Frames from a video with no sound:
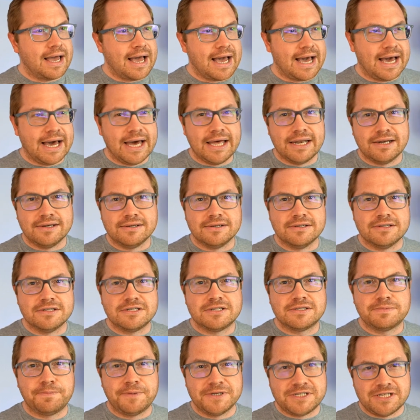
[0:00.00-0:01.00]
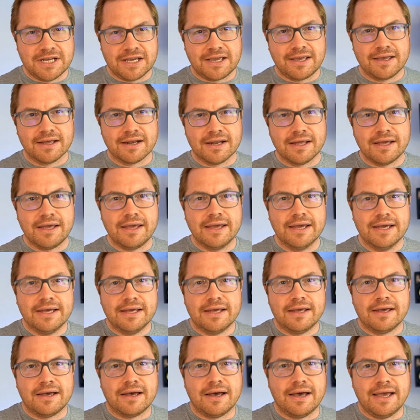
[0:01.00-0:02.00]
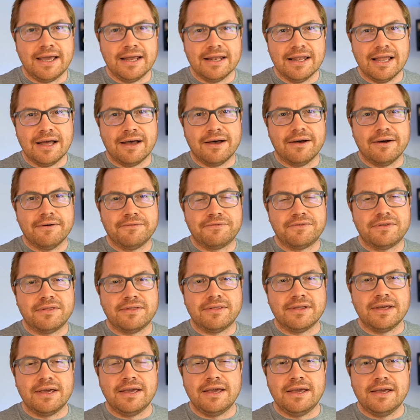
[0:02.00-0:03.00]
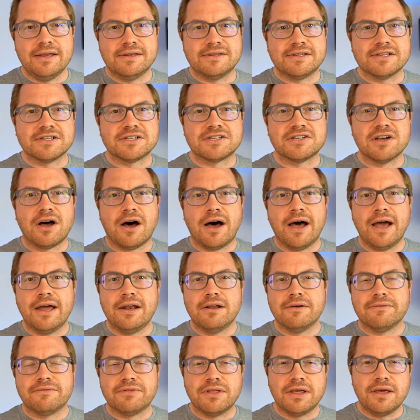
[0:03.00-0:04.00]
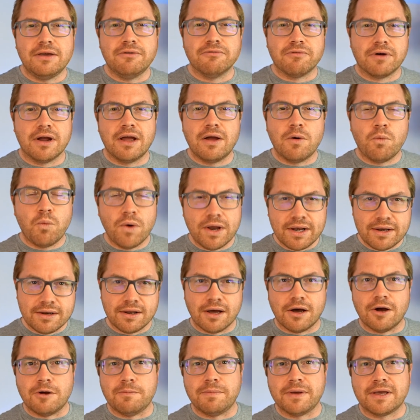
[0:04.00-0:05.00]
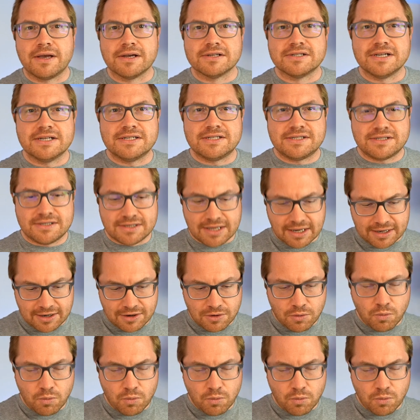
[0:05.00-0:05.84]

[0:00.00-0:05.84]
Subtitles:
And particularly, he loved the design of the rear window because it's done in a